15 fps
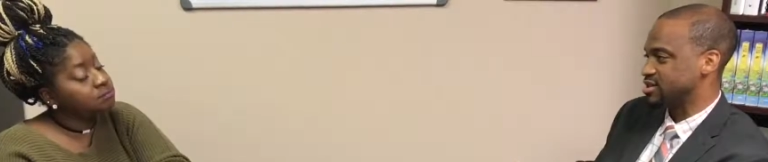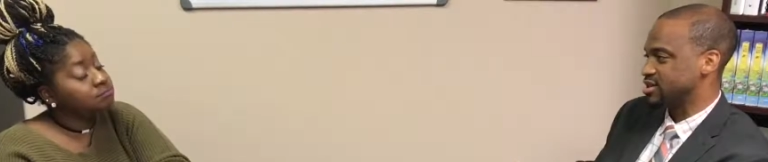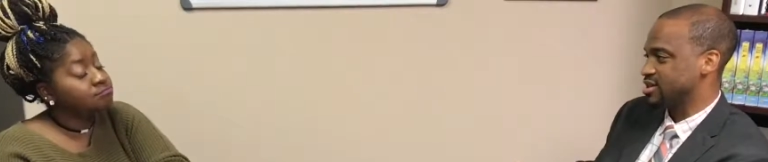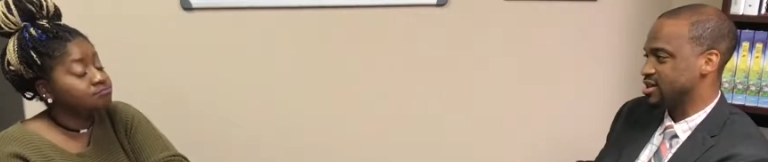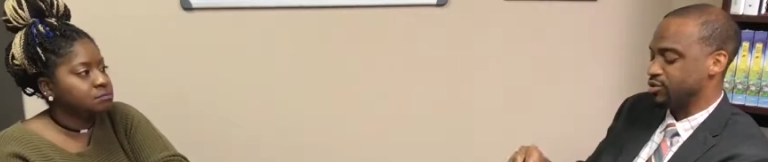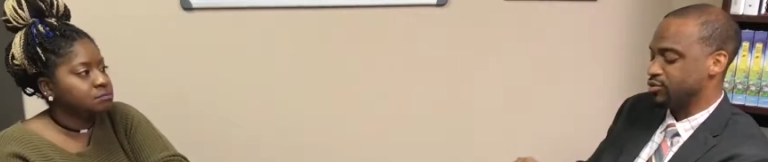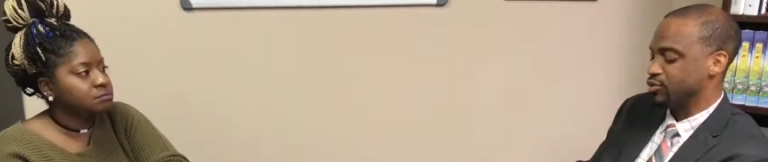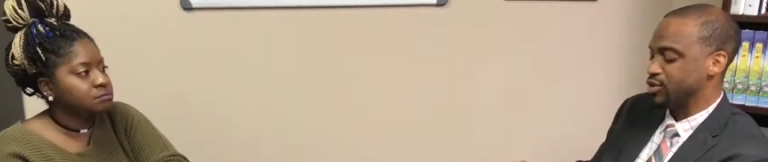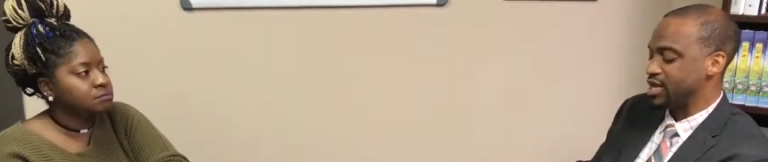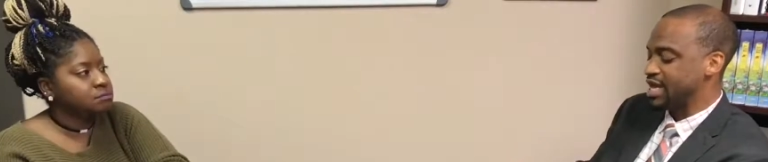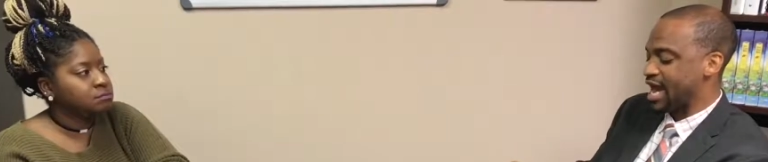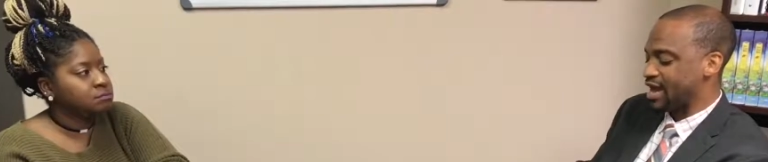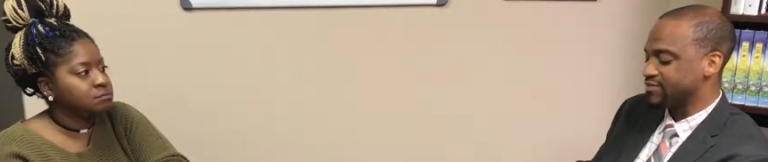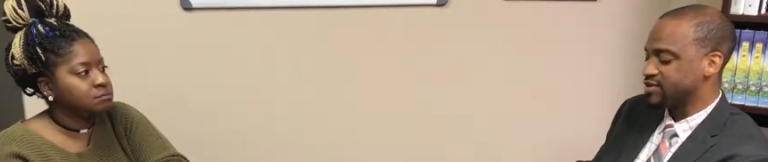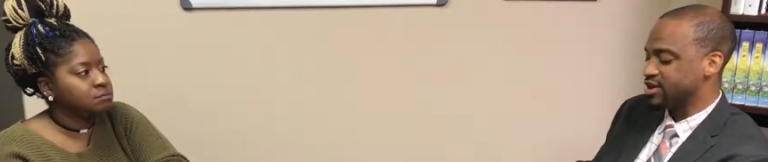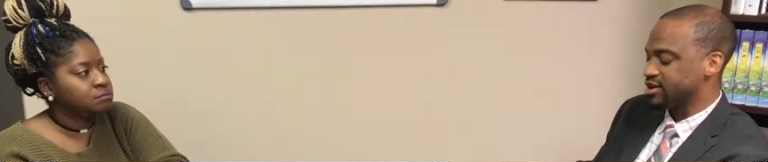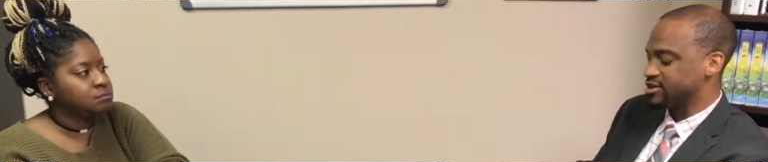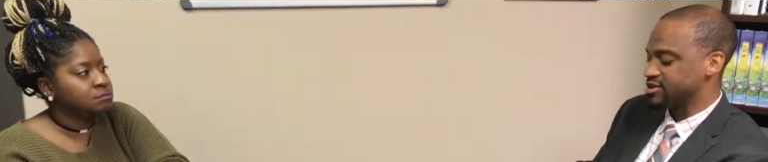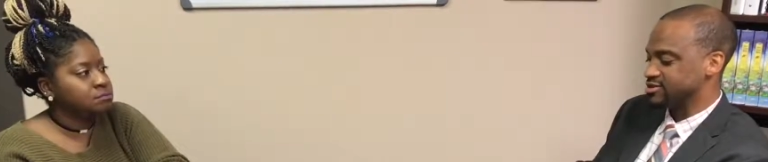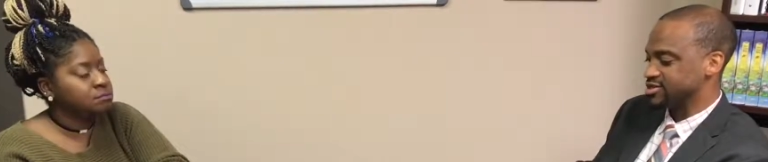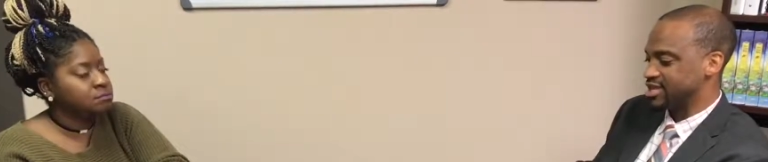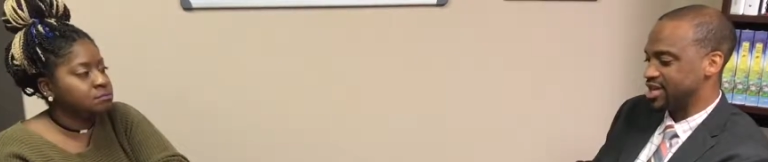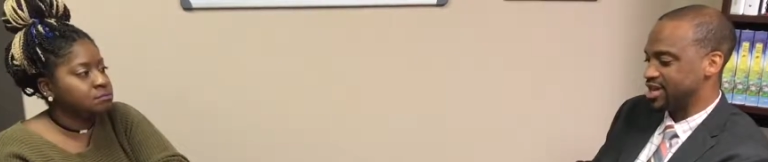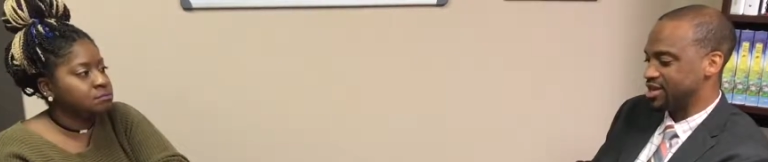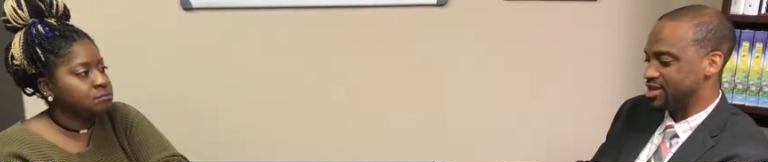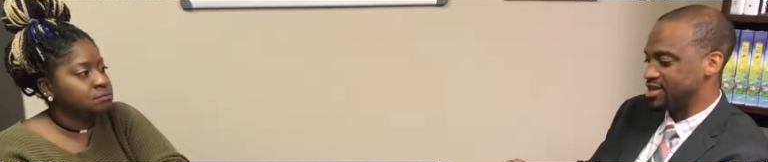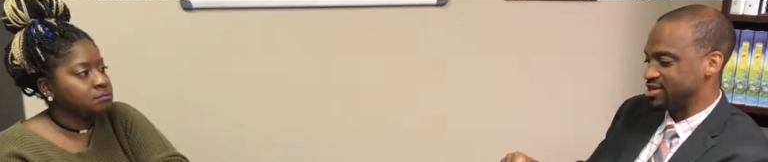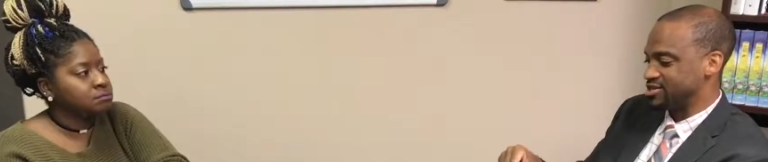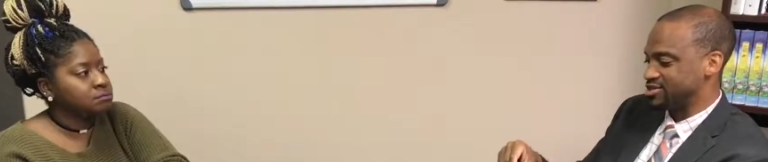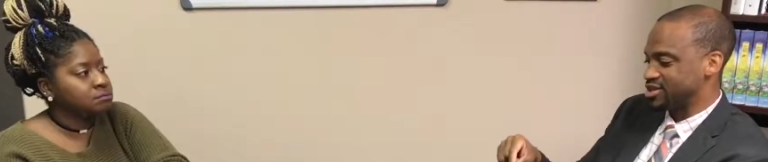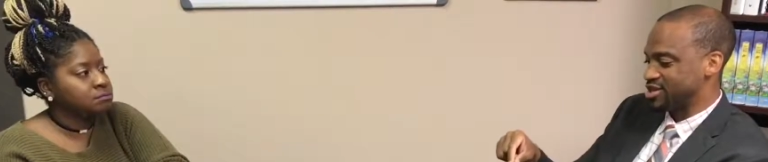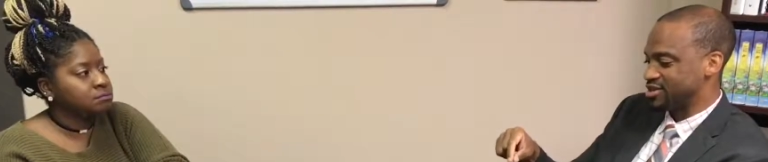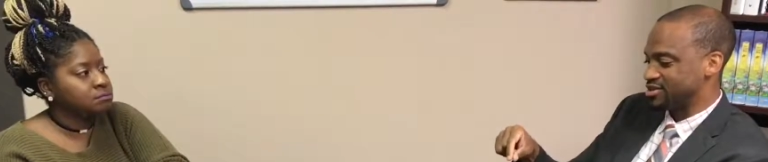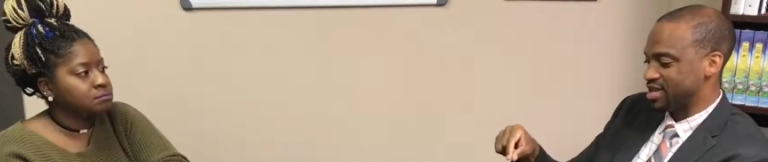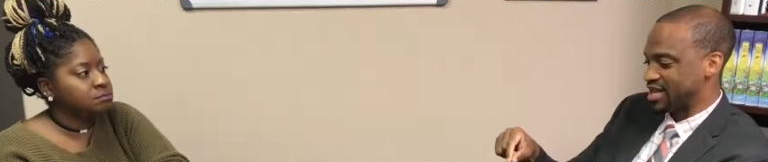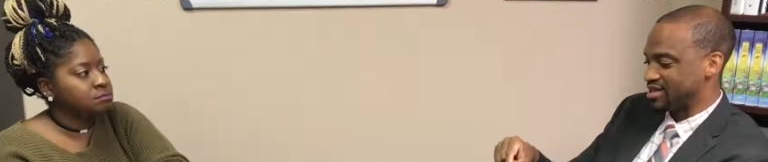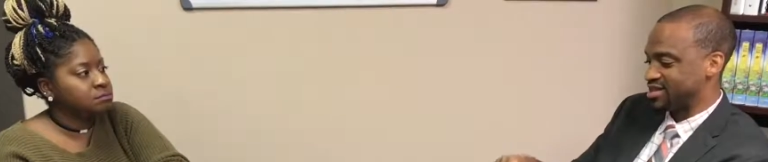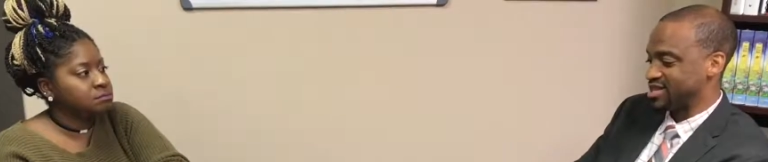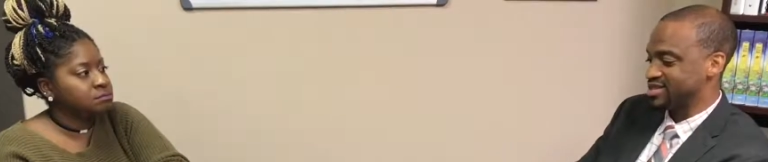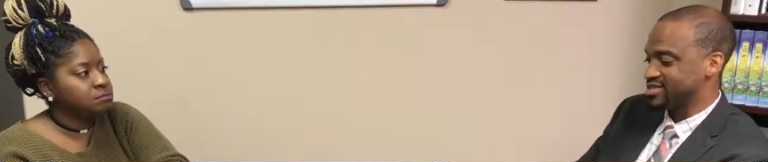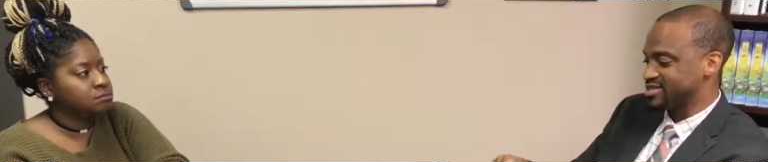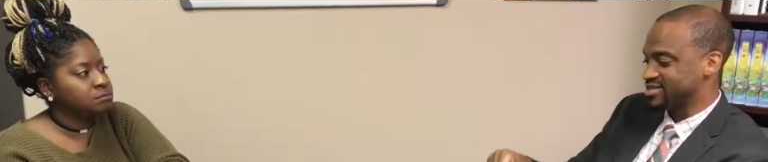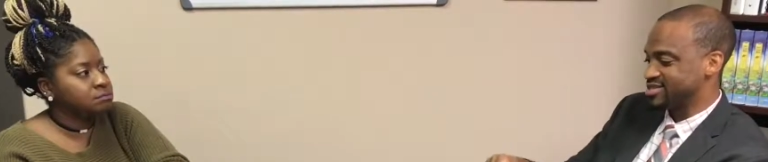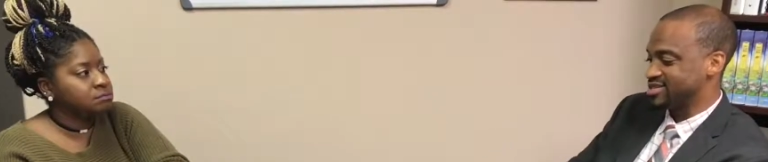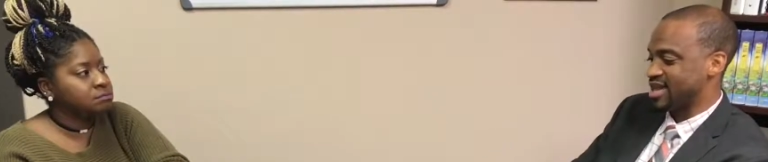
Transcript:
Speaker 1: What we have to understand is that this is